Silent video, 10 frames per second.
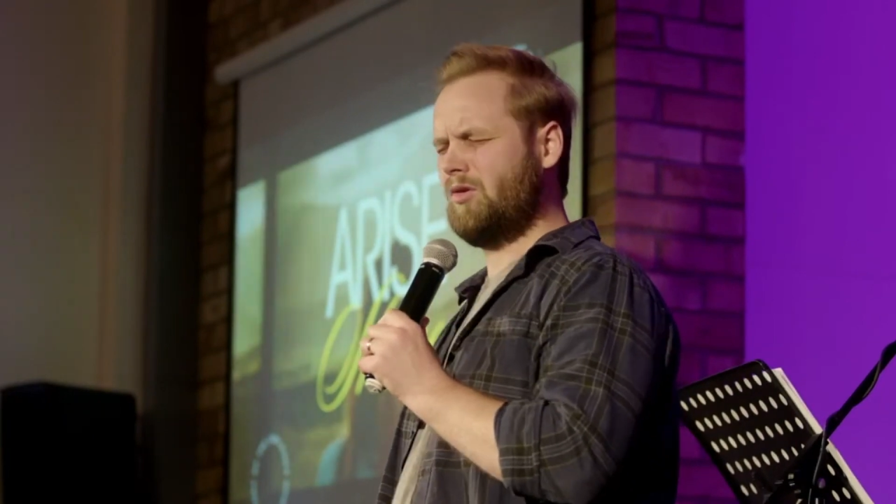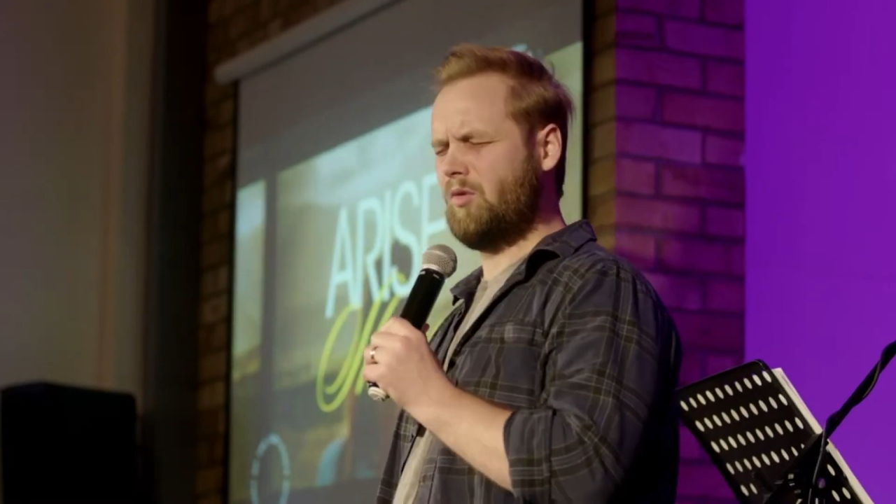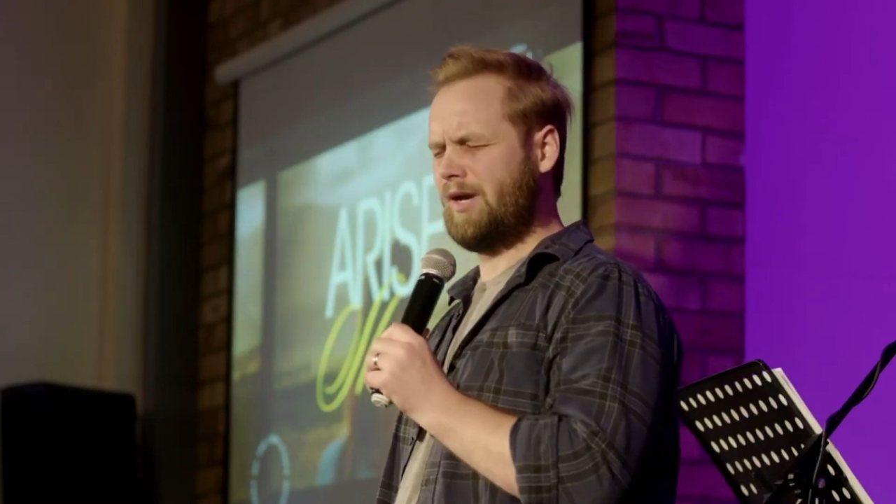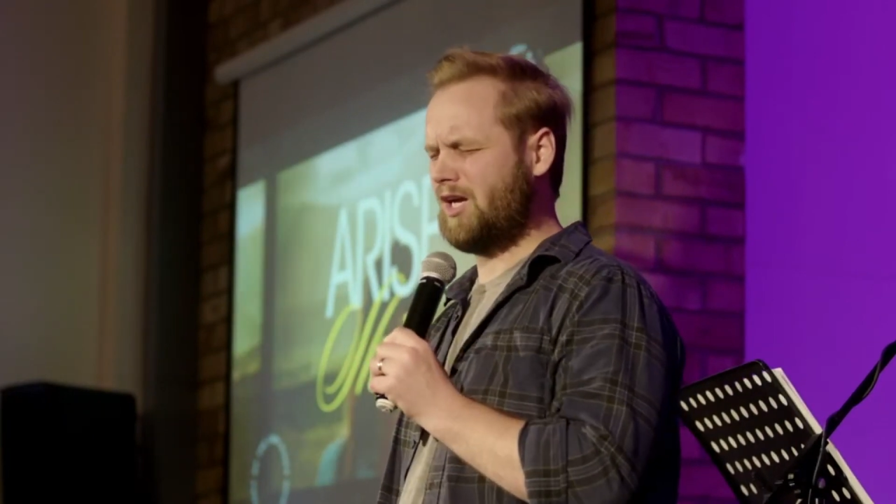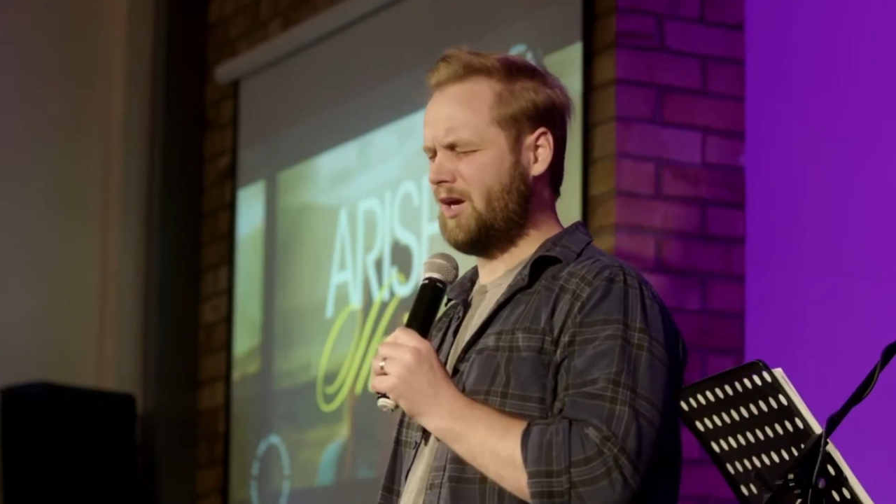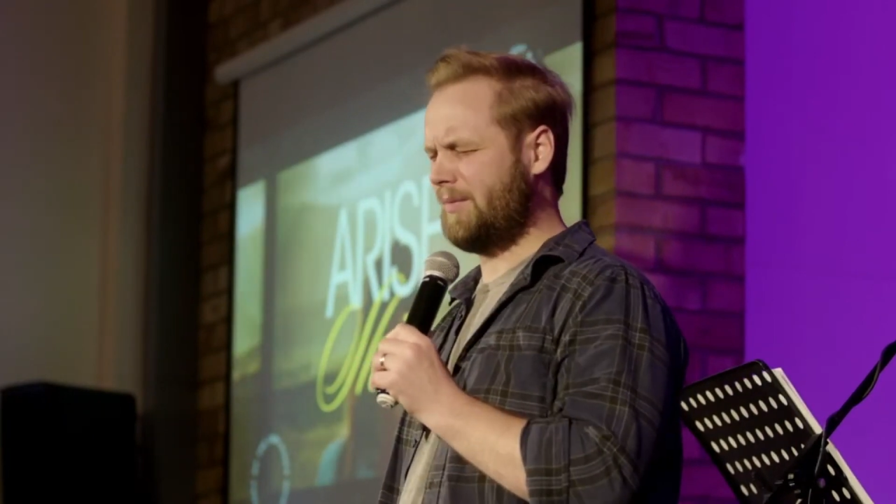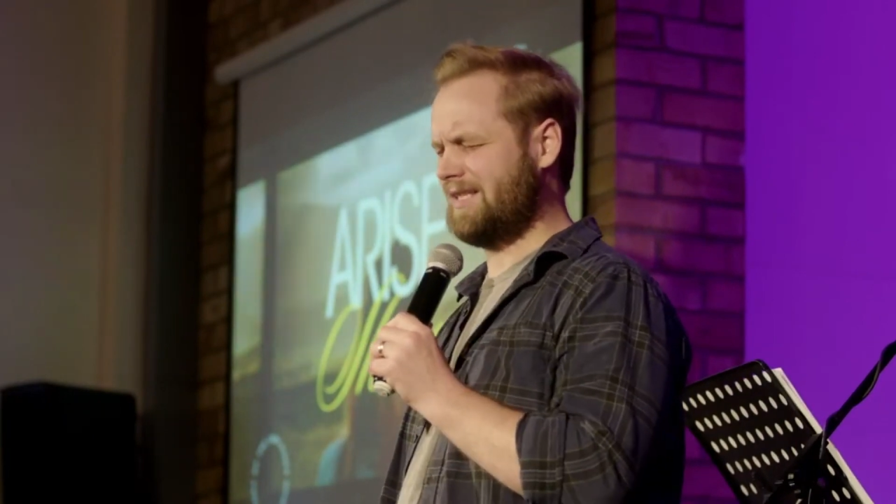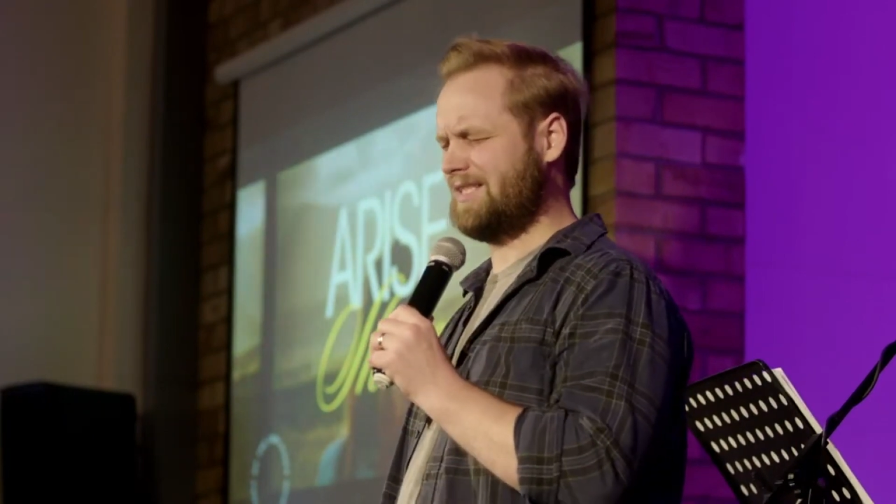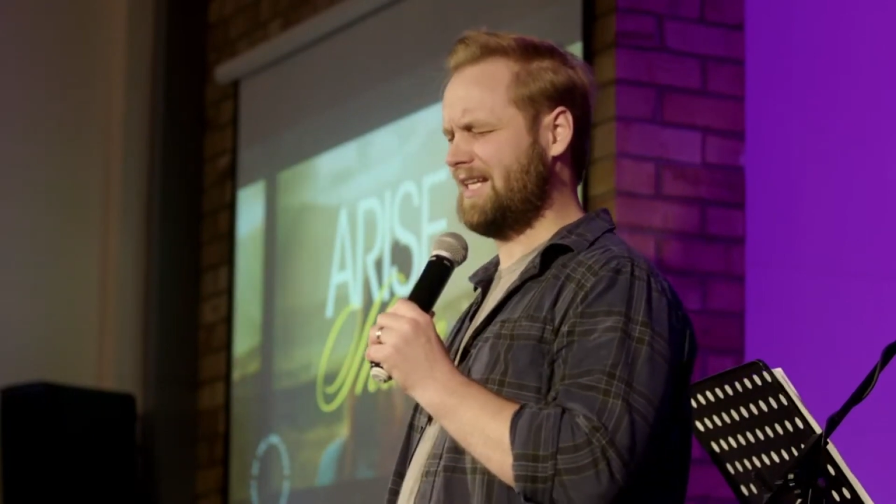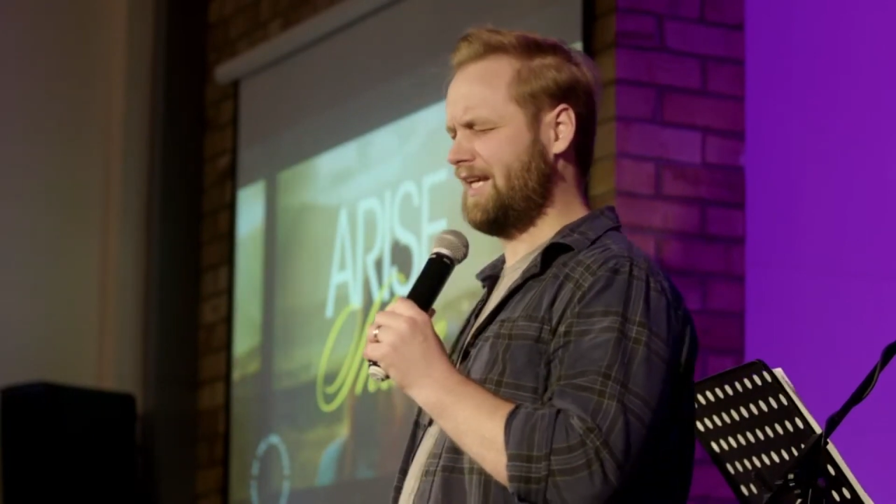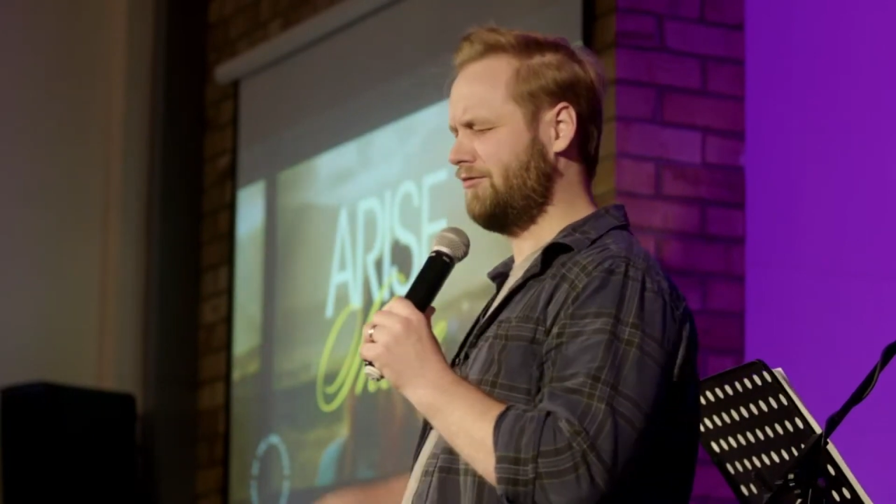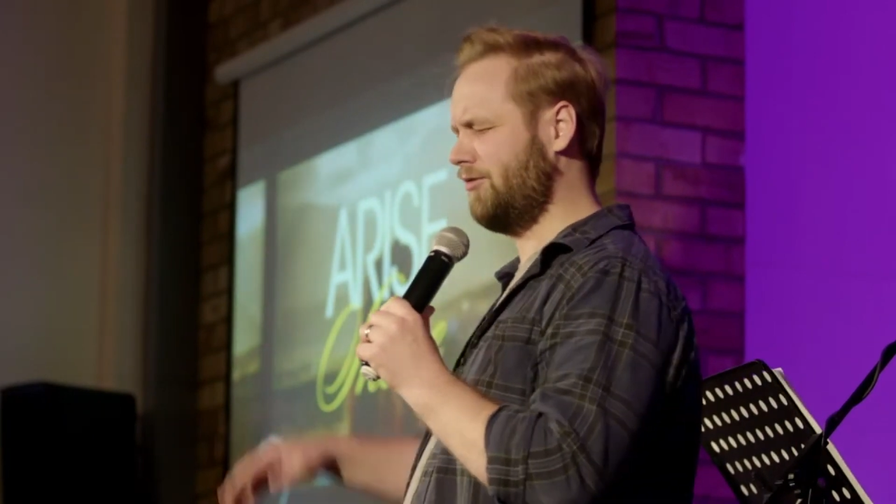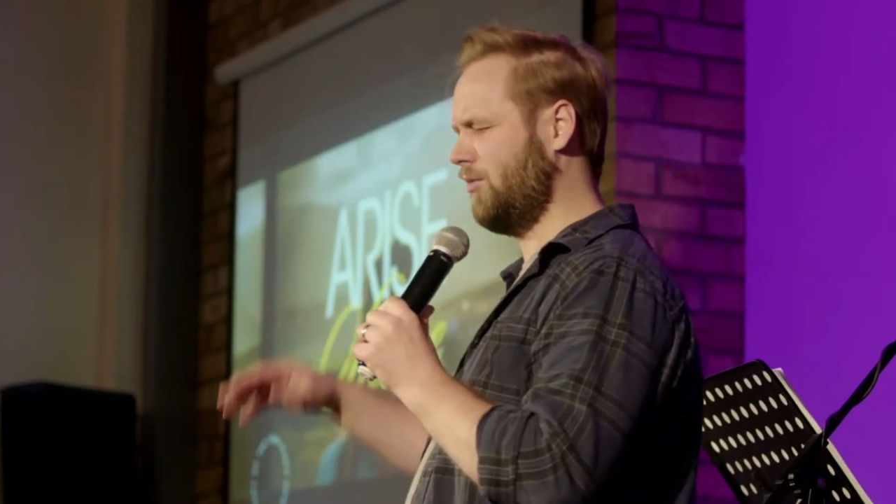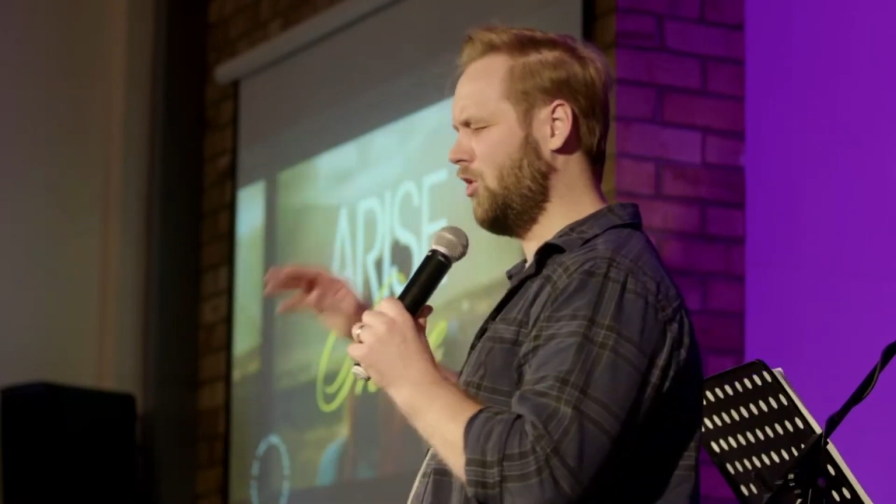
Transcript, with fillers: we're coming today from